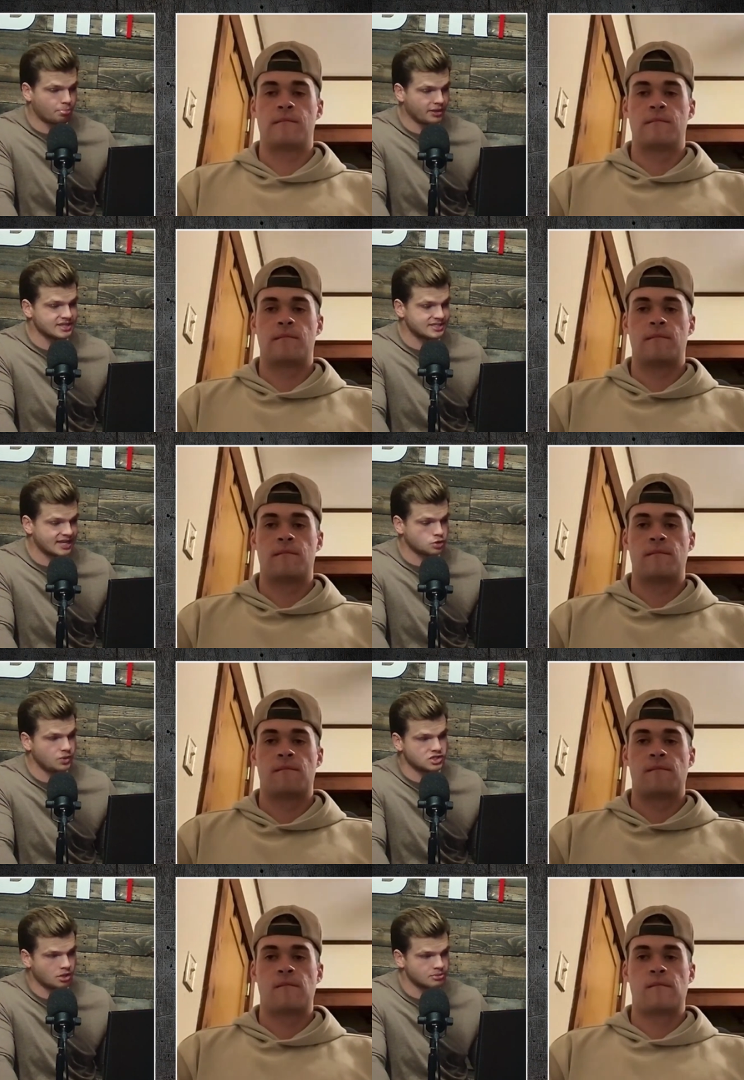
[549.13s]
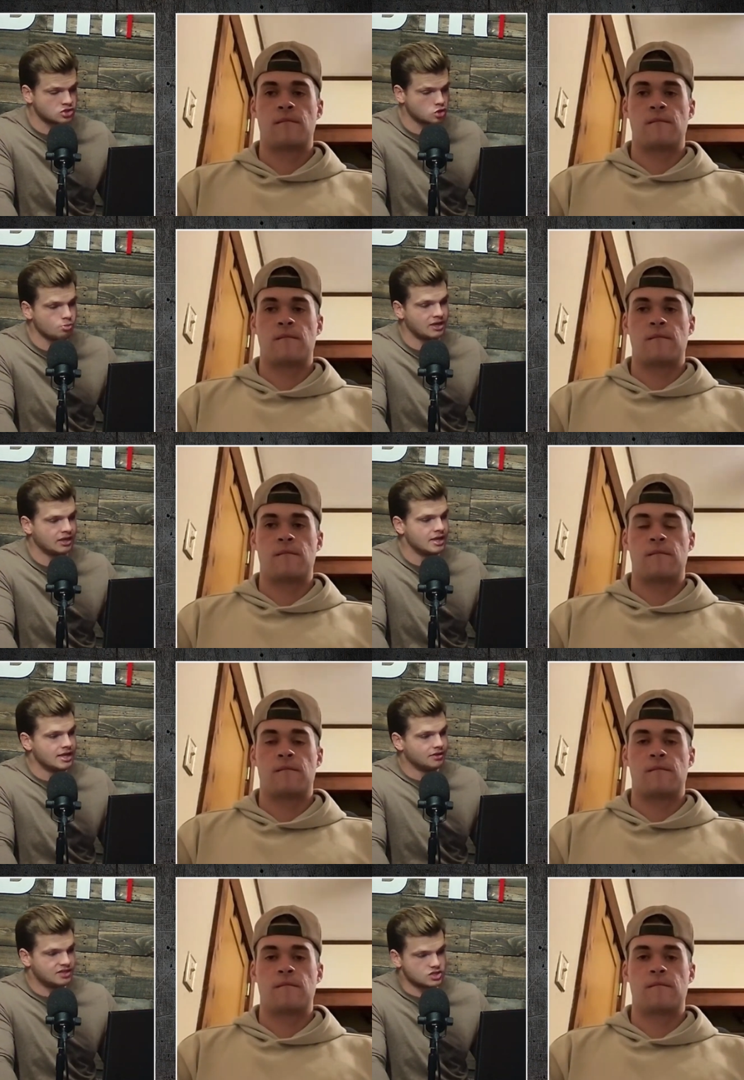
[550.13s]
Speaker 1: place next week, so I'm assuming
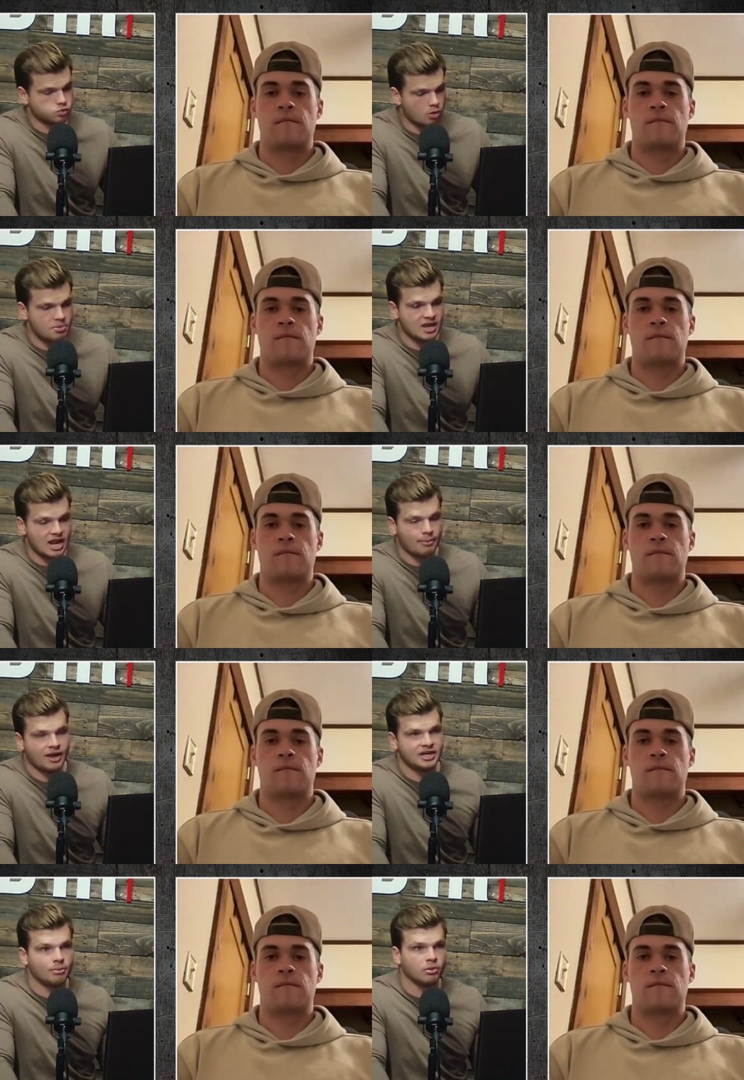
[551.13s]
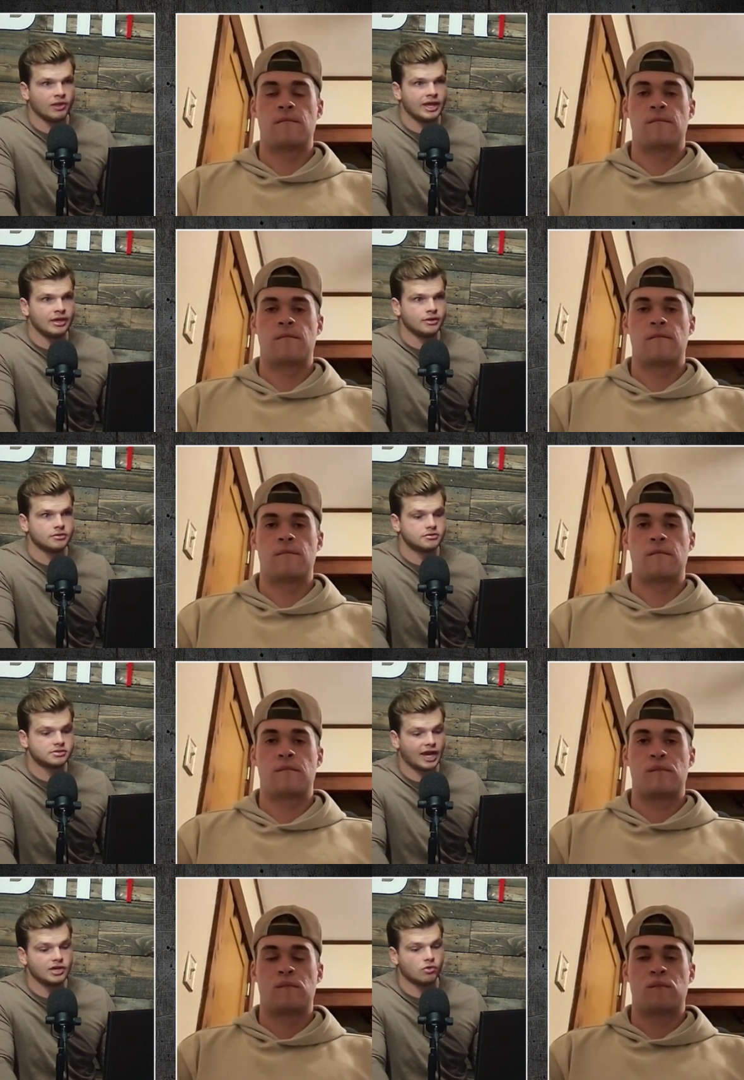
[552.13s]
this will be an MIAA
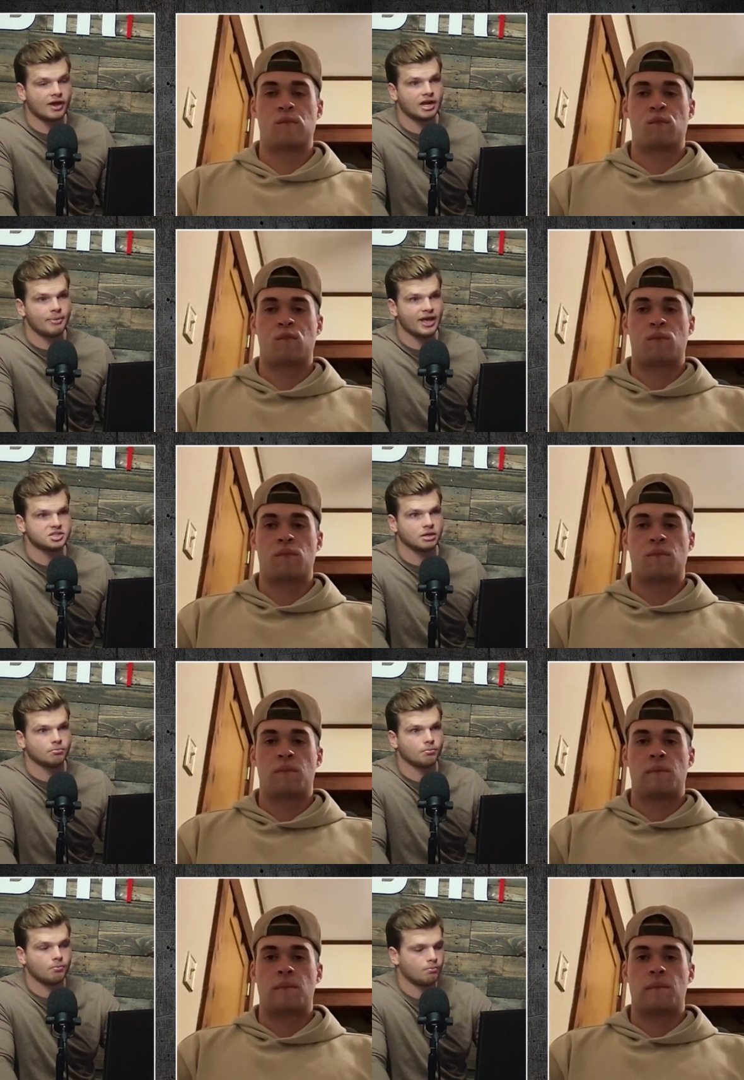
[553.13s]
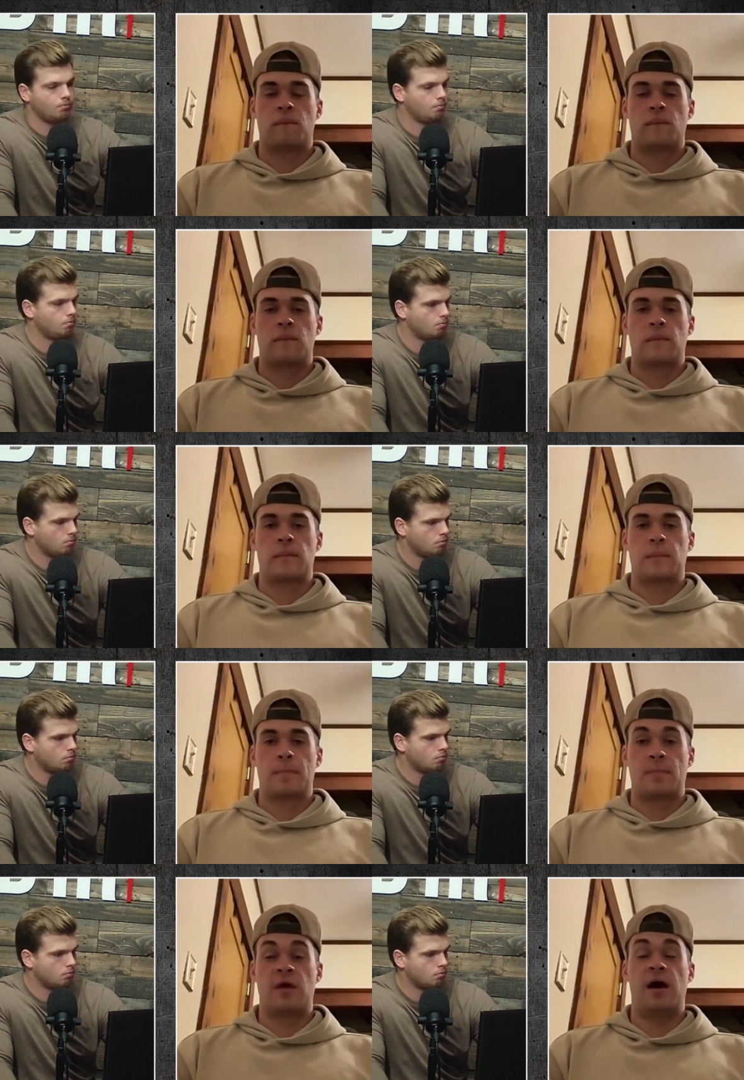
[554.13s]
title kind of matchup.
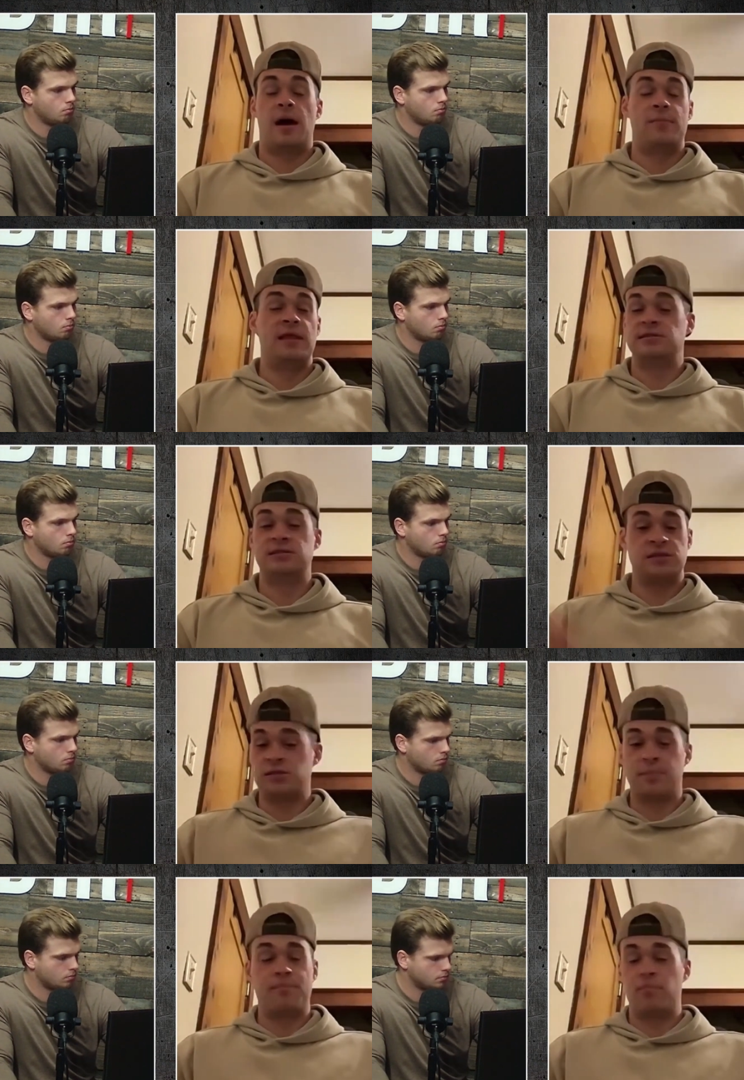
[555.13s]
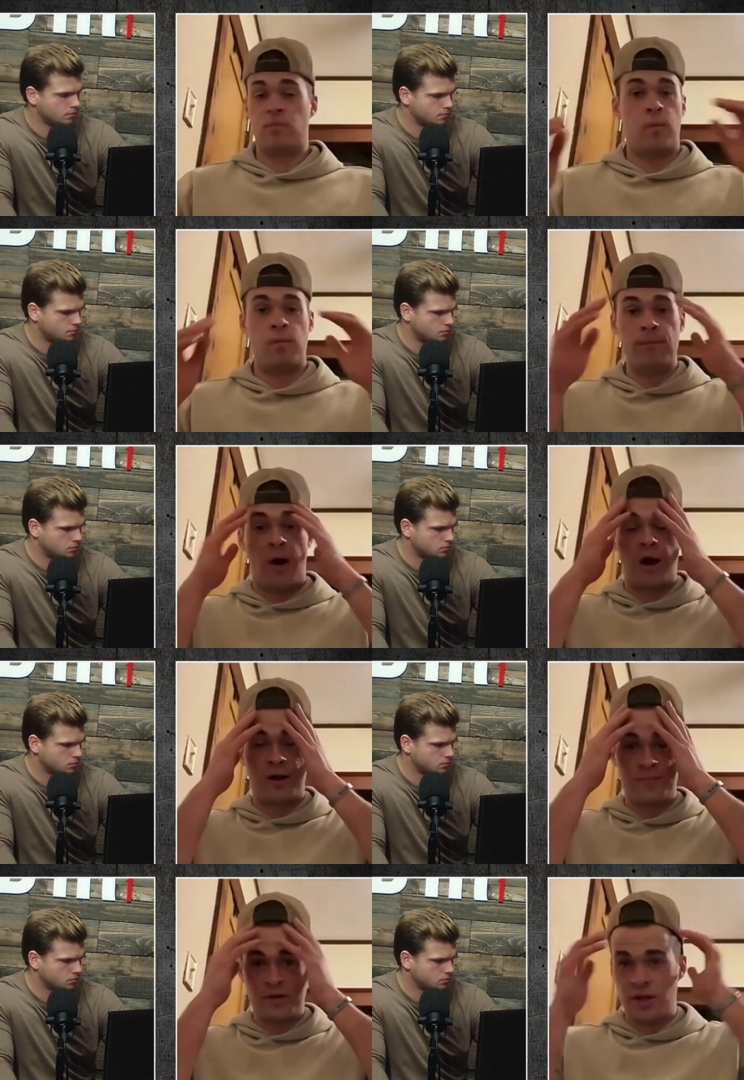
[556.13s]
Speaker 2: Yeah, I mean, this is the,
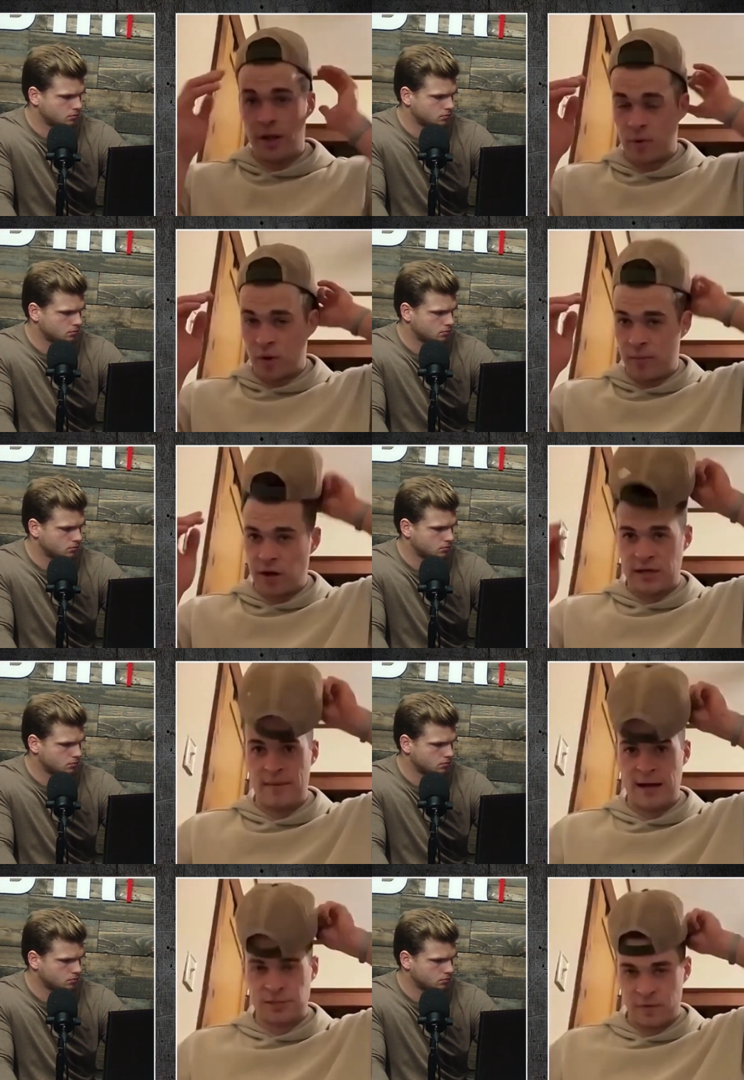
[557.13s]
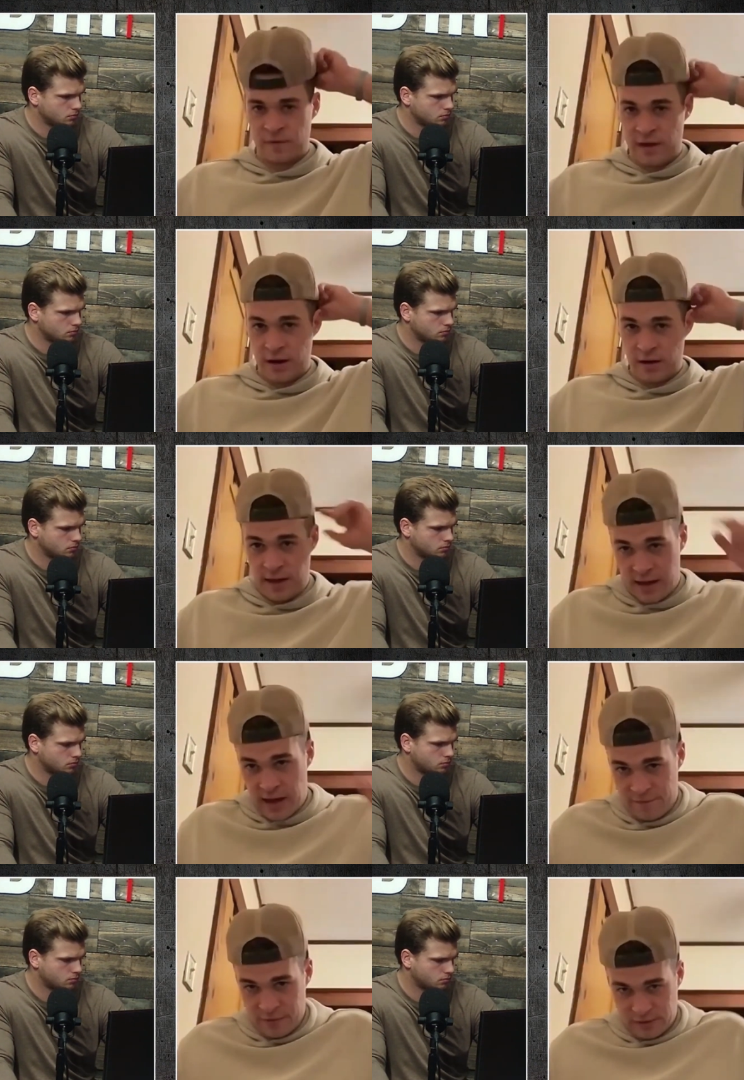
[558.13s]
arguably the number one marquee matchup of the year in that
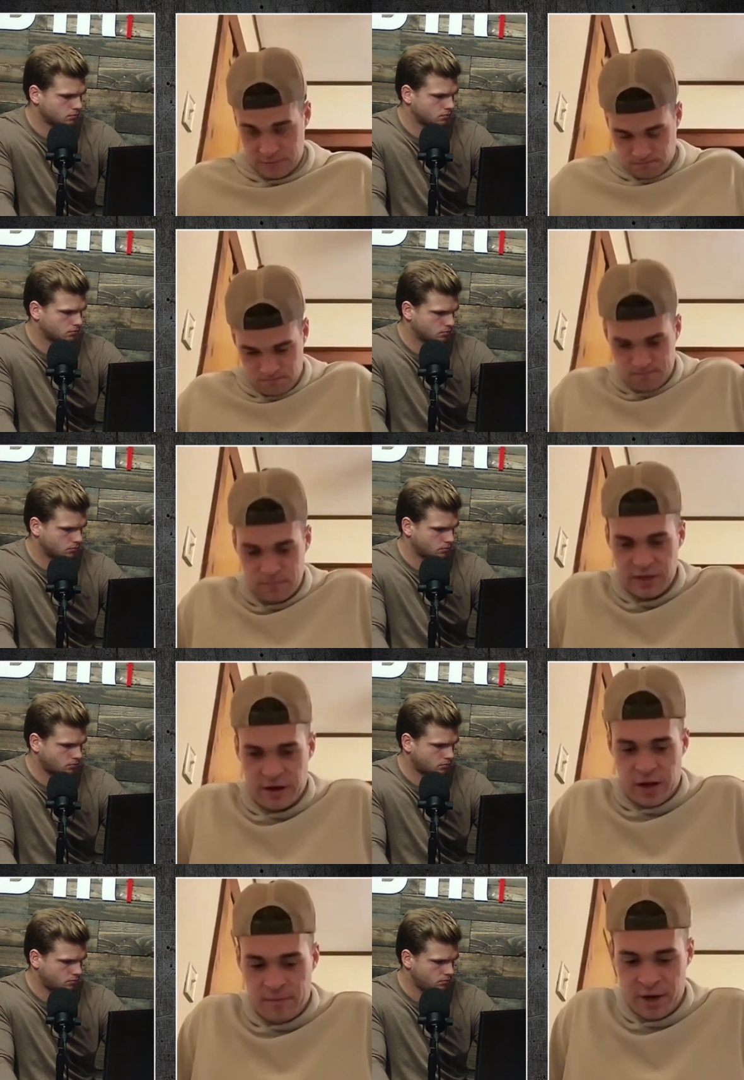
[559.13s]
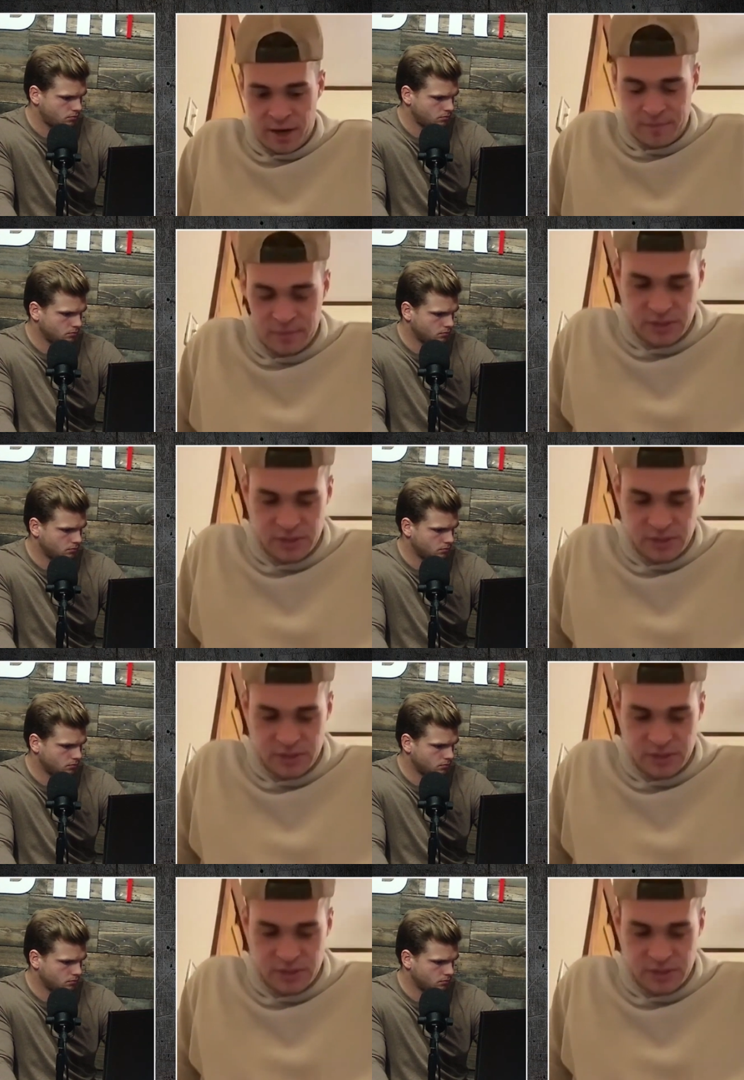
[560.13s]
conference here coming up.